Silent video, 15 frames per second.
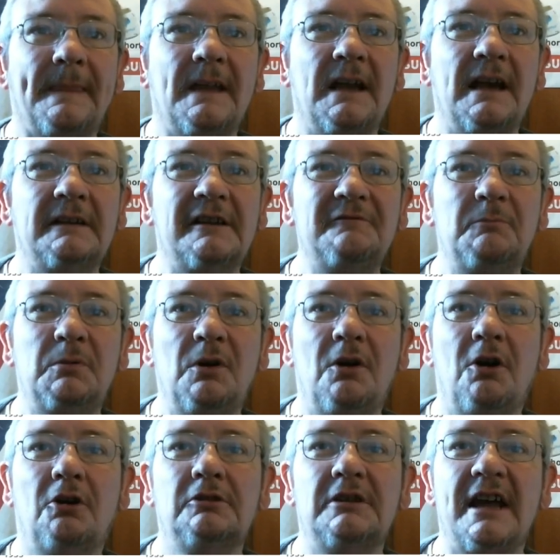and I've put
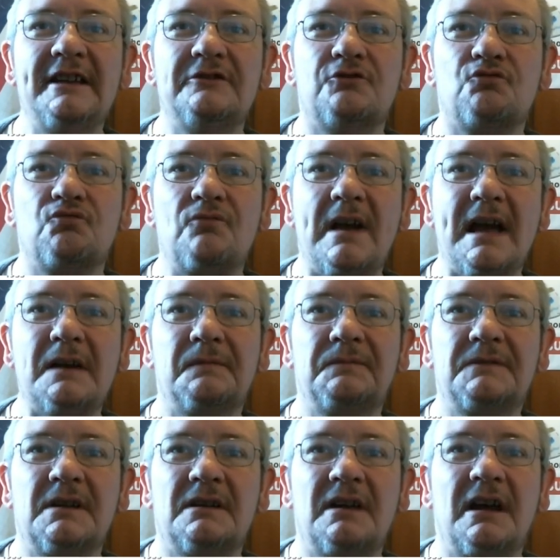on a
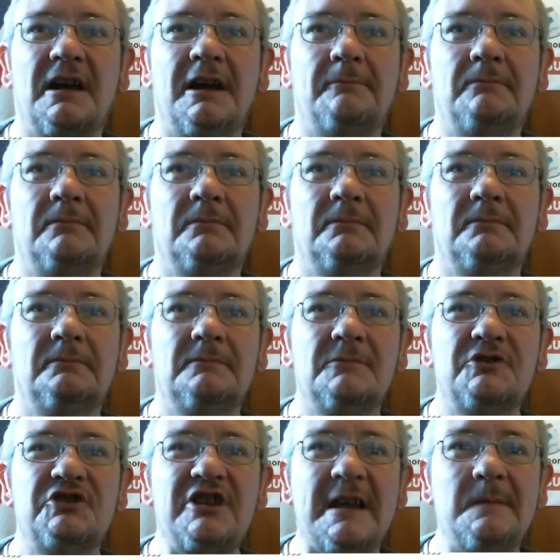draft
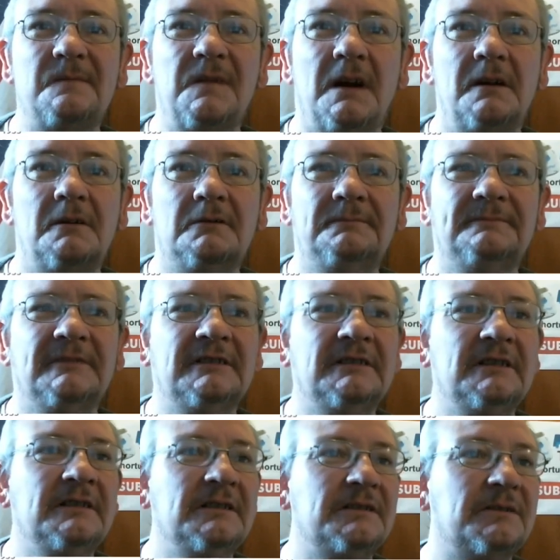shapefile.
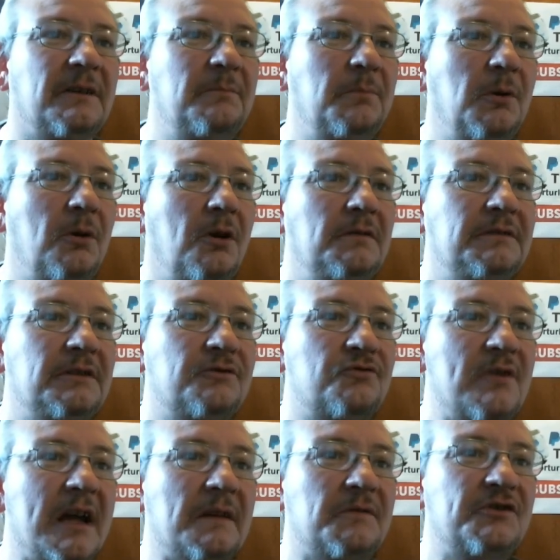So I've put on the
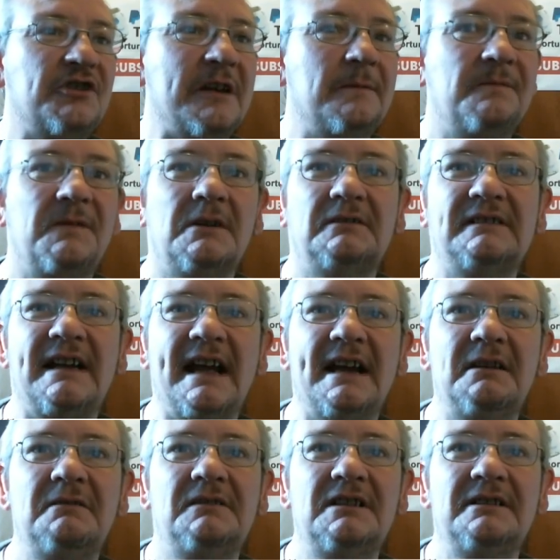draft shapefile
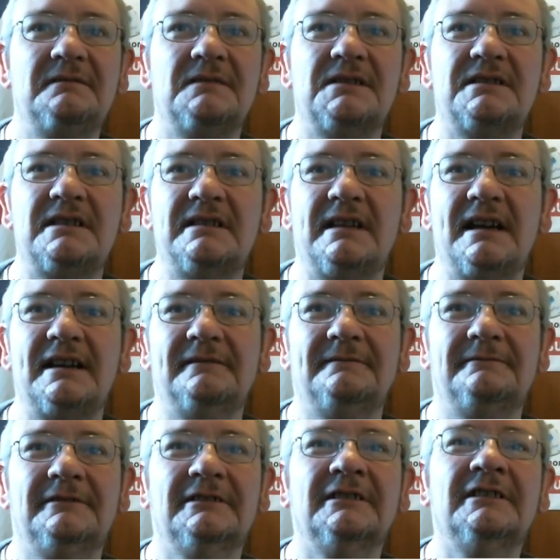now. Look, see that?
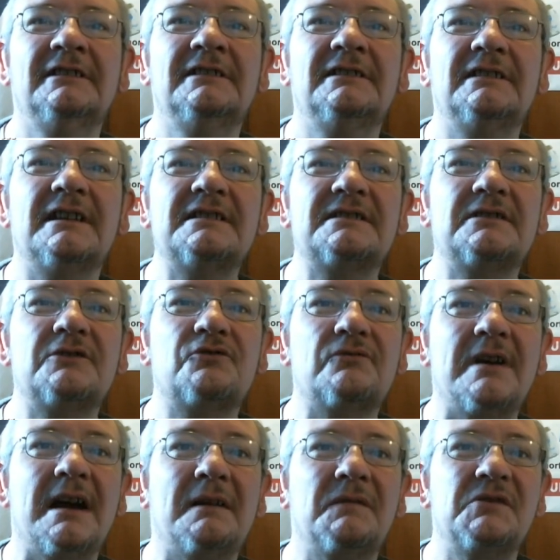That's the
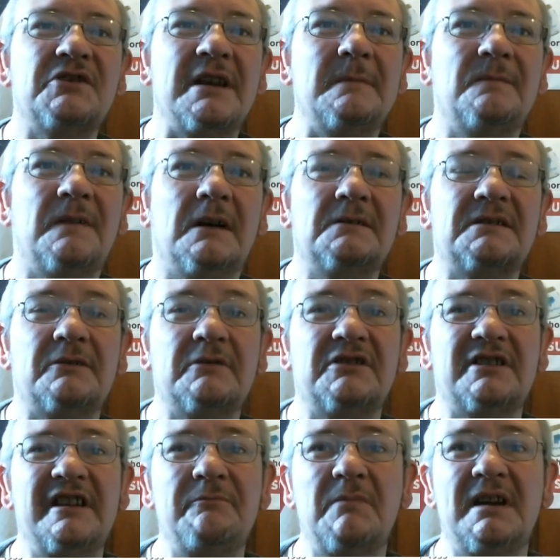draft shapefile. So it's
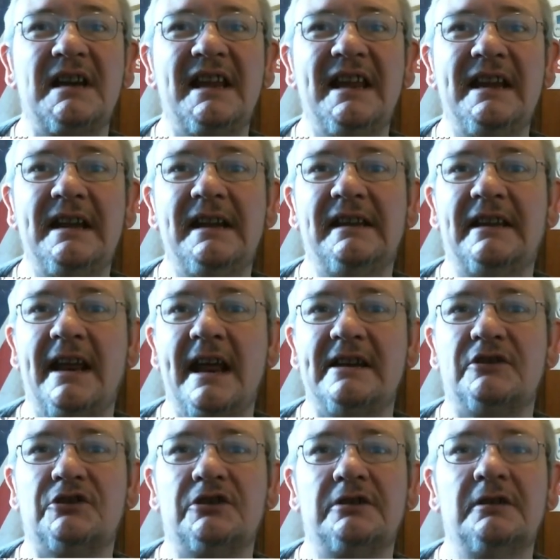giving me an
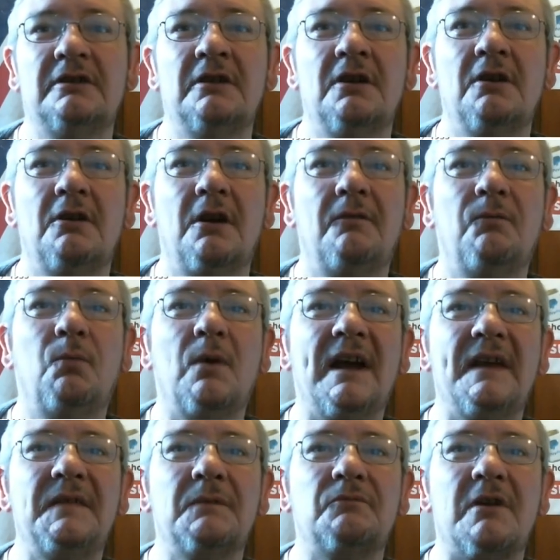indication of
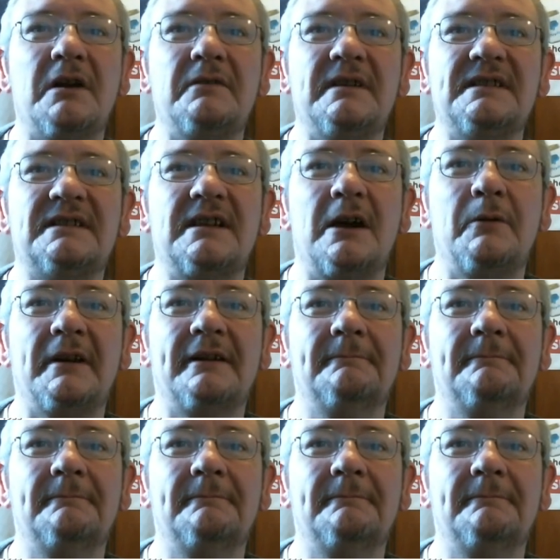where the road is going.